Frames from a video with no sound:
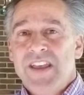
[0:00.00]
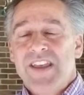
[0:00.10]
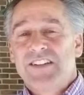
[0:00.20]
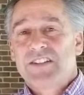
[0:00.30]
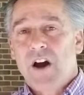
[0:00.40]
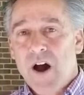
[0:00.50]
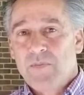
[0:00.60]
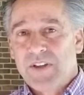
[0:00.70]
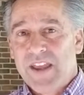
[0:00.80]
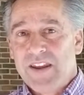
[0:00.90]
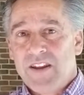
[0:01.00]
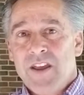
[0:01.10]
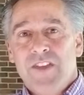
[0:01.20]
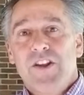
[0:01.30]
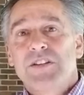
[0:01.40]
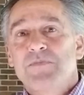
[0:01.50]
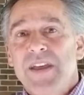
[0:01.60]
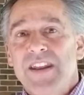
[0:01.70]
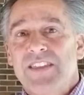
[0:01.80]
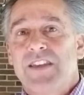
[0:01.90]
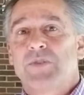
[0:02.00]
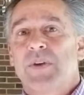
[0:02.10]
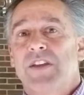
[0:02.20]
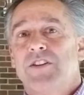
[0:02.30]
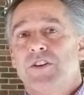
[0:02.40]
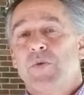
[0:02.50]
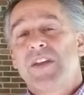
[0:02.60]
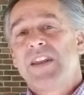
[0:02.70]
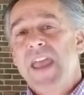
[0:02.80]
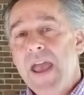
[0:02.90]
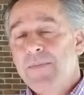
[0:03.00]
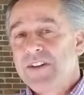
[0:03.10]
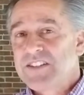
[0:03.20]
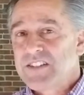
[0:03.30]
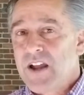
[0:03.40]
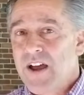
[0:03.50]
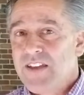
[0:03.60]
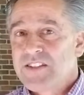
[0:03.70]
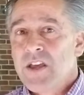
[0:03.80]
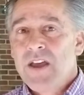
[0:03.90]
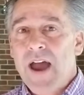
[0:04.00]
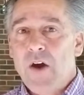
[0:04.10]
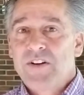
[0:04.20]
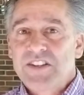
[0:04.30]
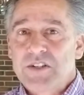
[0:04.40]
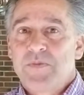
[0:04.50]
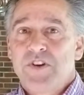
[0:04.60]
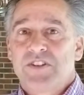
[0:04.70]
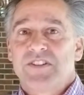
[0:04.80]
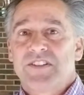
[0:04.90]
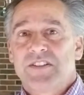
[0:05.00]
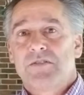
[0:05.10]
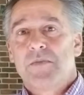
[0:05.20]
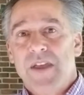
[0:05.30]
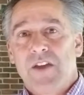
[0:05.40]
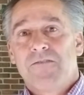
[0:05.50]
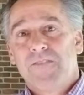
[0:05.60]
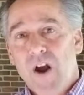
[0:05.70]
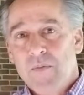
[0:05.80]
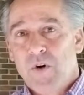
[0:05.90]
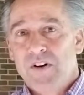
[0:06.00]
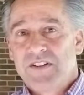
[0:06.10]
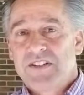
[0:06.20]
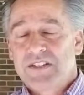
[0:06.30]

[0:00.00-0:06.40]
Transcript: It's complicated. There's many things we can do. We can Amazonize our distribution system to make it far more